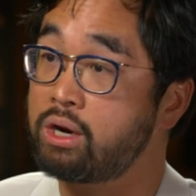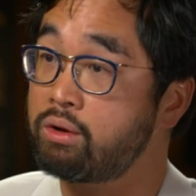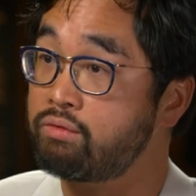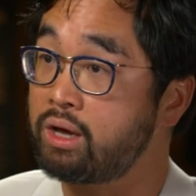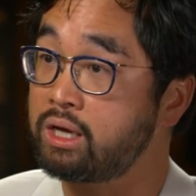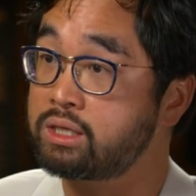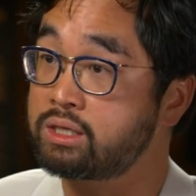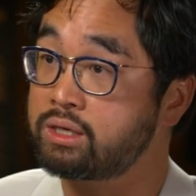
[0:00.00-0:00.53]

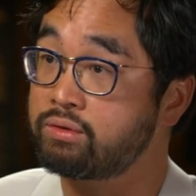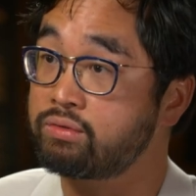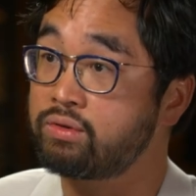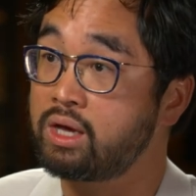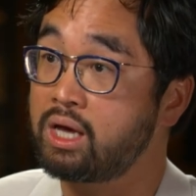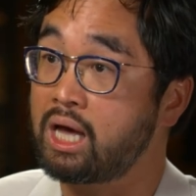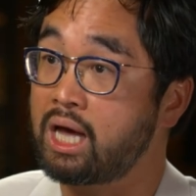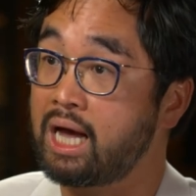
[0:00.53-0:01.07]
innovative
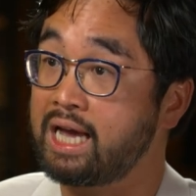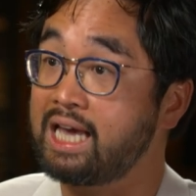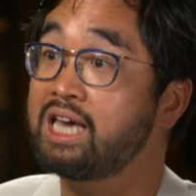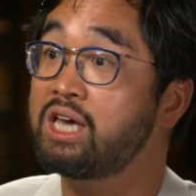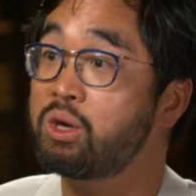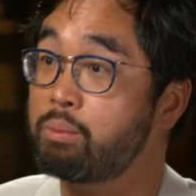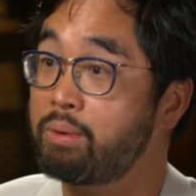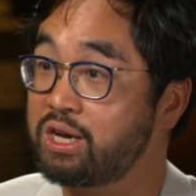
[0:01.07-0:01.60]
uh,
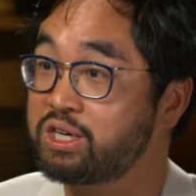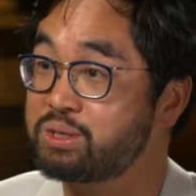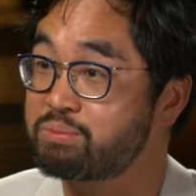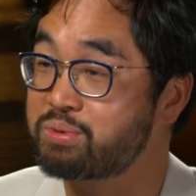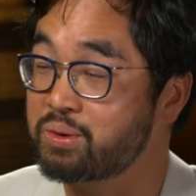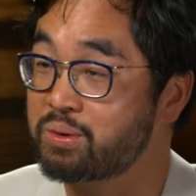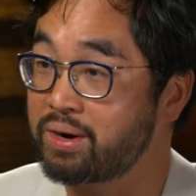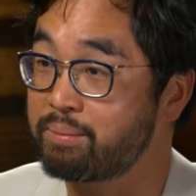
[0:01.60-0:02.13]
incubation
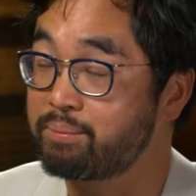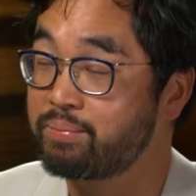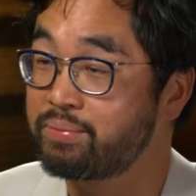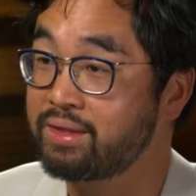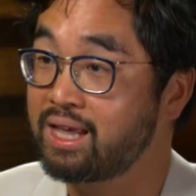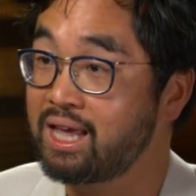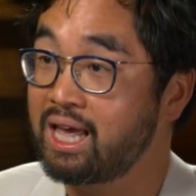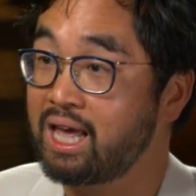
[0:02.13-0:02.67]
program.
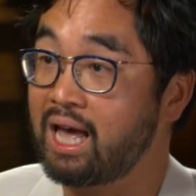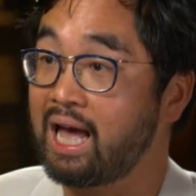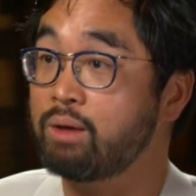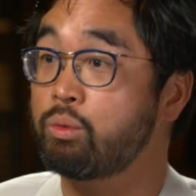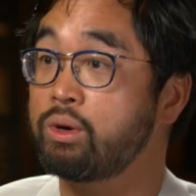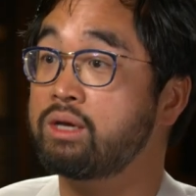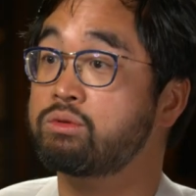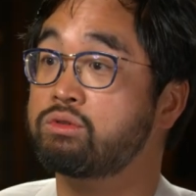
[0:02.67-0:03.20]

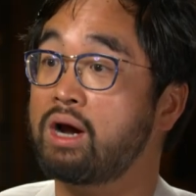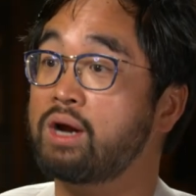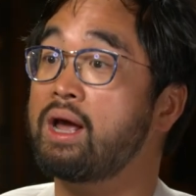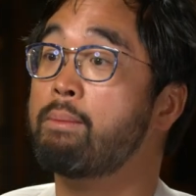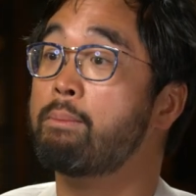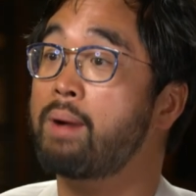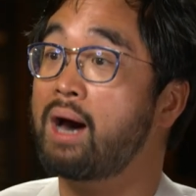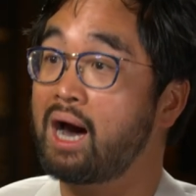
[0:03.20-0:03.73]
And we try to
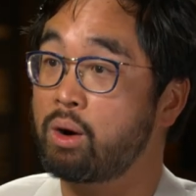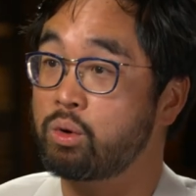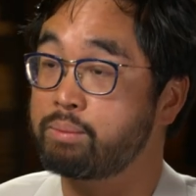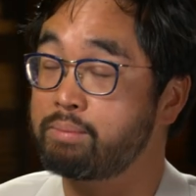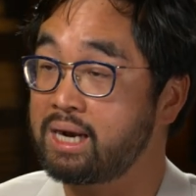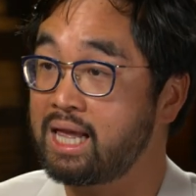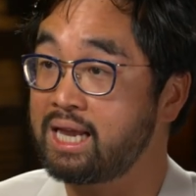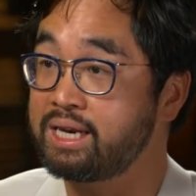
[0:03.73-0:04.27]
empower
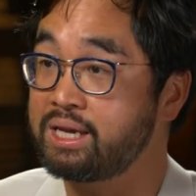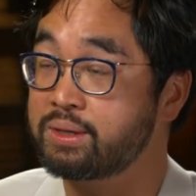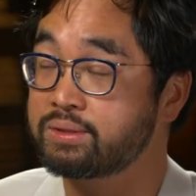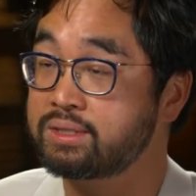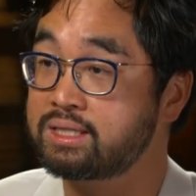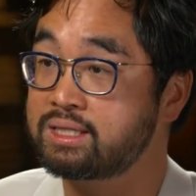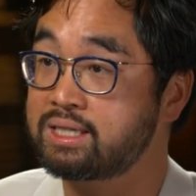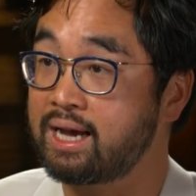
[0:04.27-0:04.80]

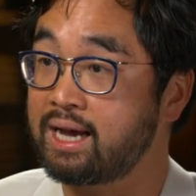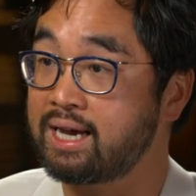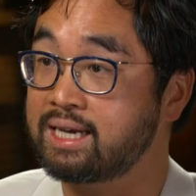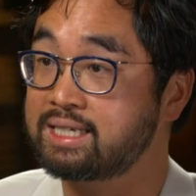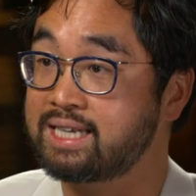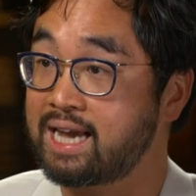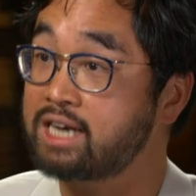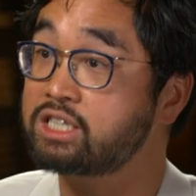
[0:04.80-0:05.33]
millennials, uh,
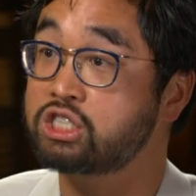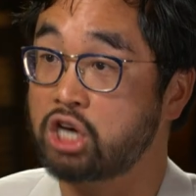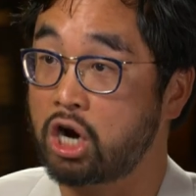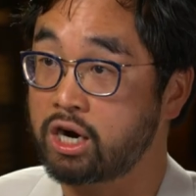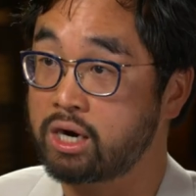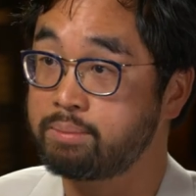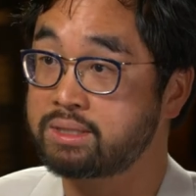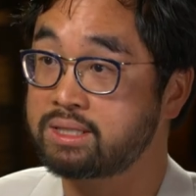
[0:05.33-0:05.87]
tech
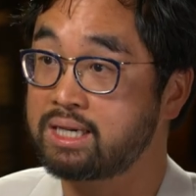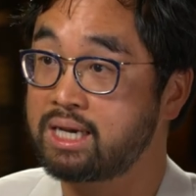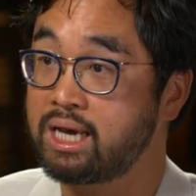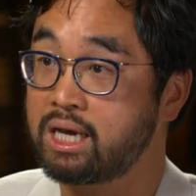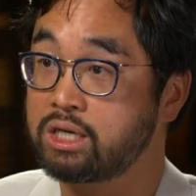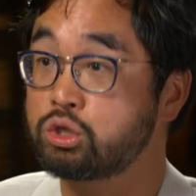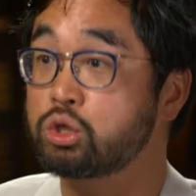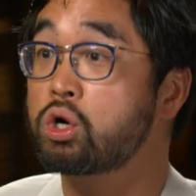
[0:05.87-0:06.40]
startups
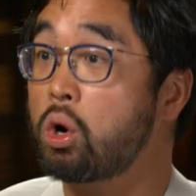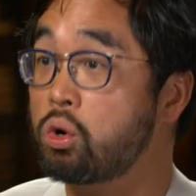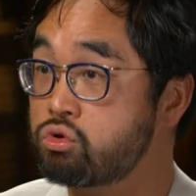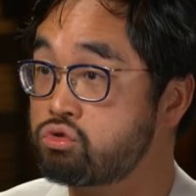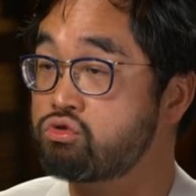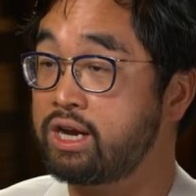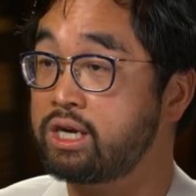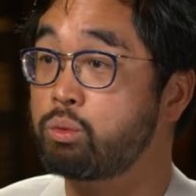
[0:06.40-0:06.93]
to
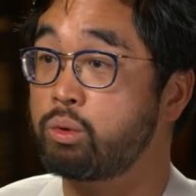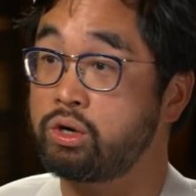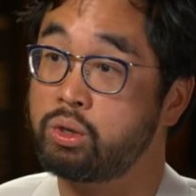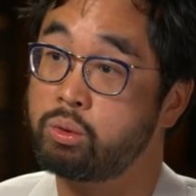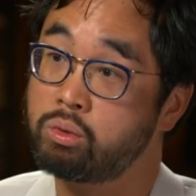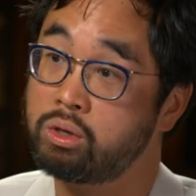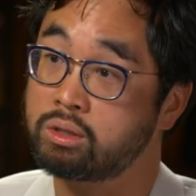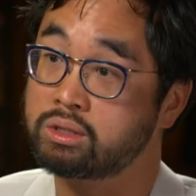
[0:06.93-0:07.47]
co-create with
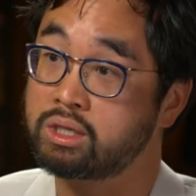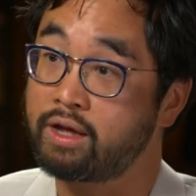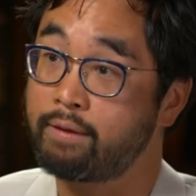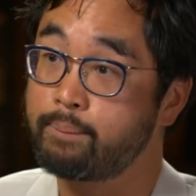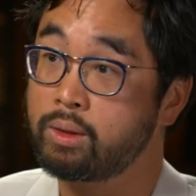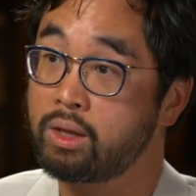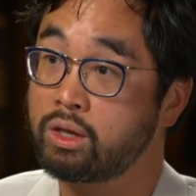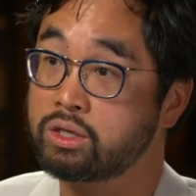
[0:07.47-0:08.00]
New World.
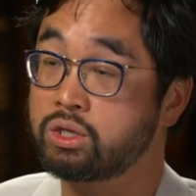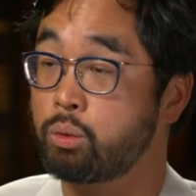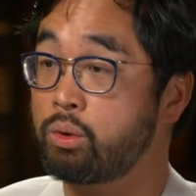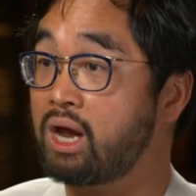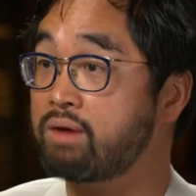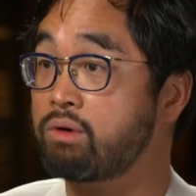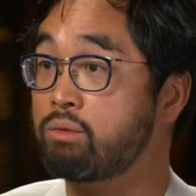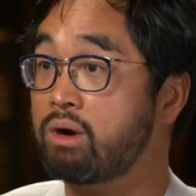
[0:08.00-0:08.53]
So
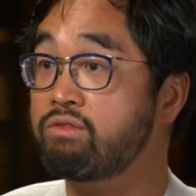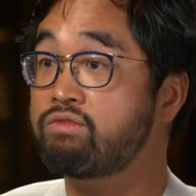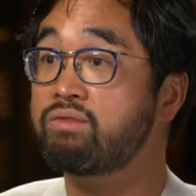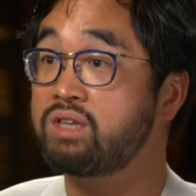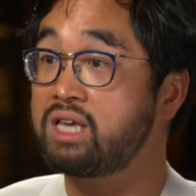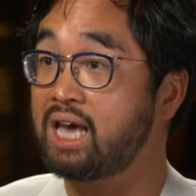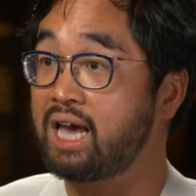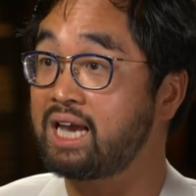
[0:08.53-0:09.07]
we have around
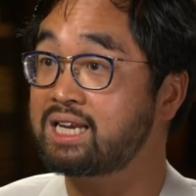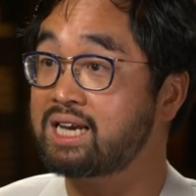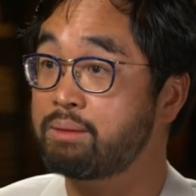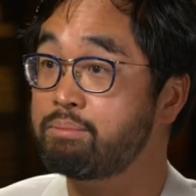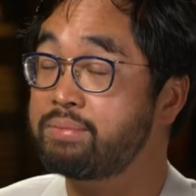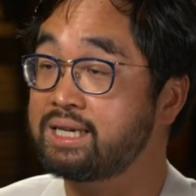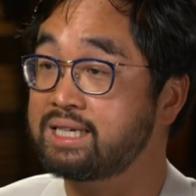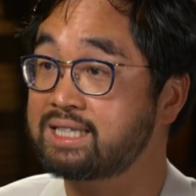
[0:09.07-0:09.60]
58
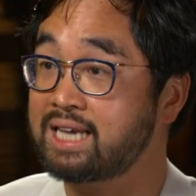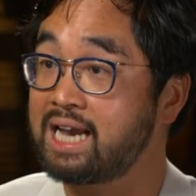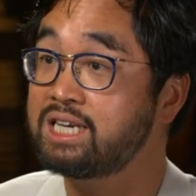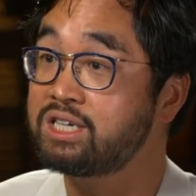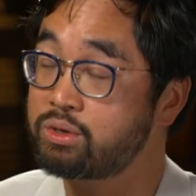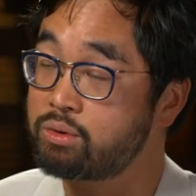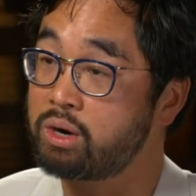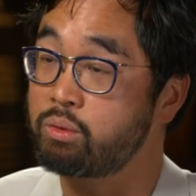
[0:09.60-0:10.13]
companies that
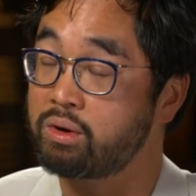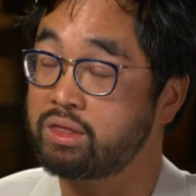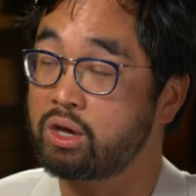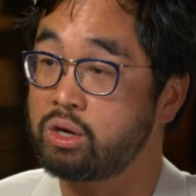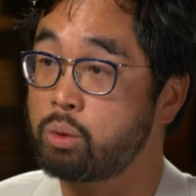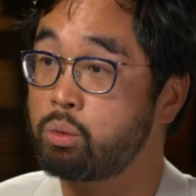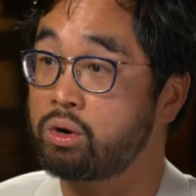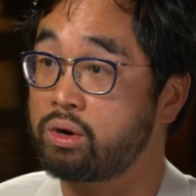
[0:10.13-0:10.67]
integrate with our
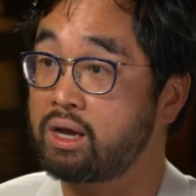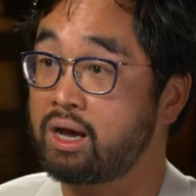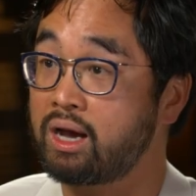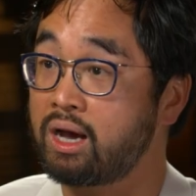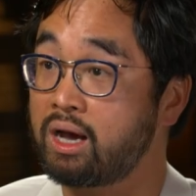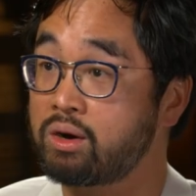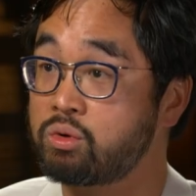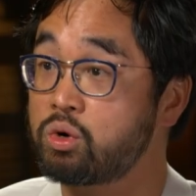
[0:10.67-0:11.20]
New World
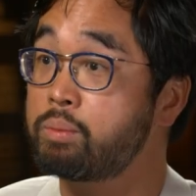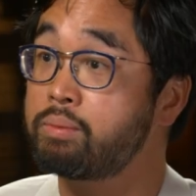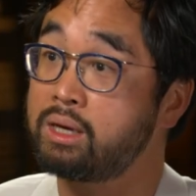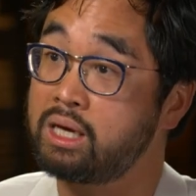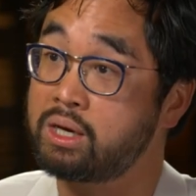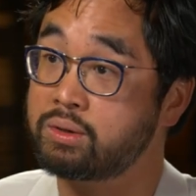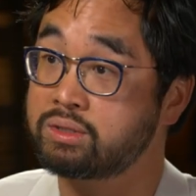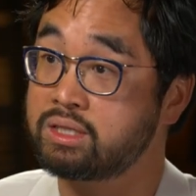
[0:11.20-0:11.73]
uh, Group
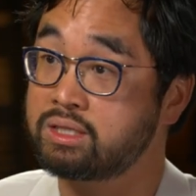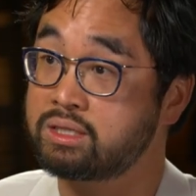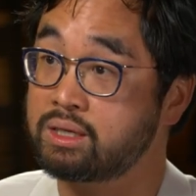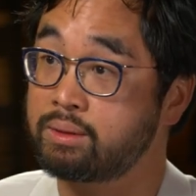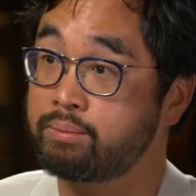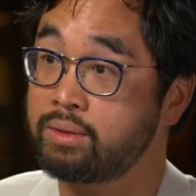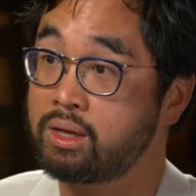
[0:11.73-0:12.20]
ecosystem.